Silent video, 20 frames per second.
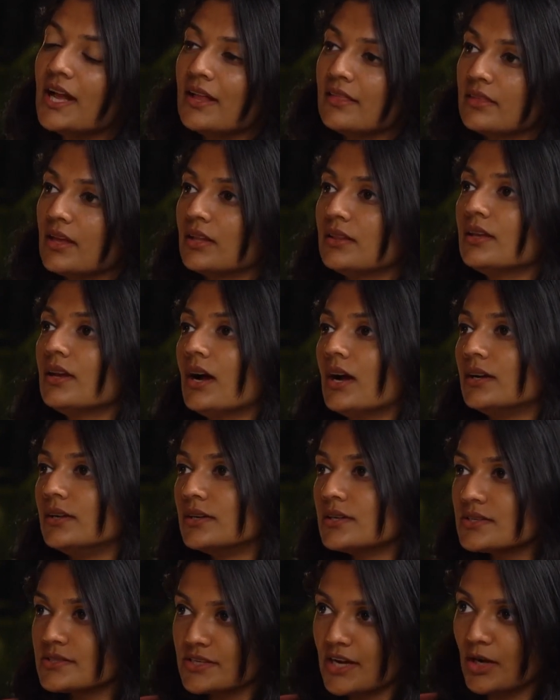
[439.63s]
that they
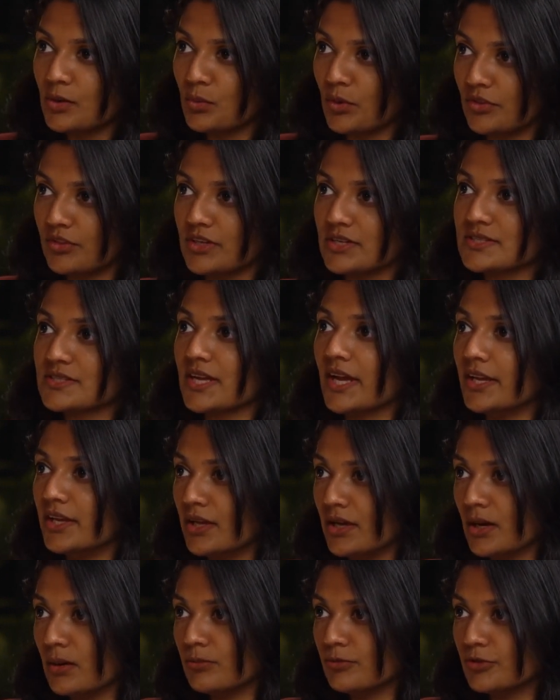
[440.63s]
understand what they're
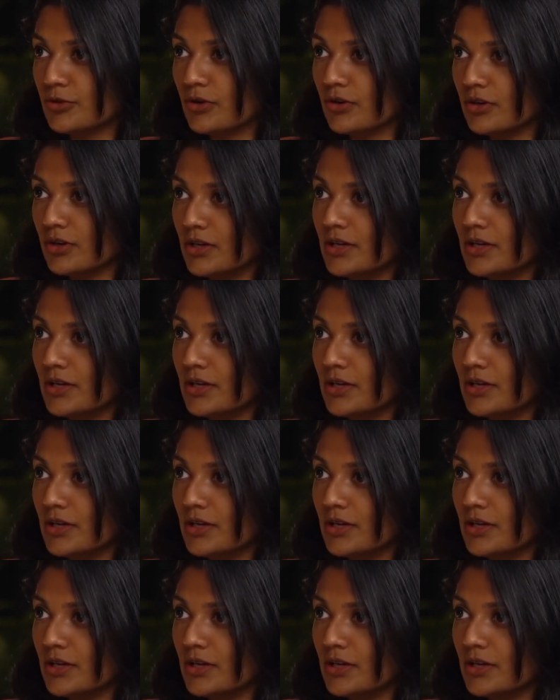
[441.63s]
signing up for.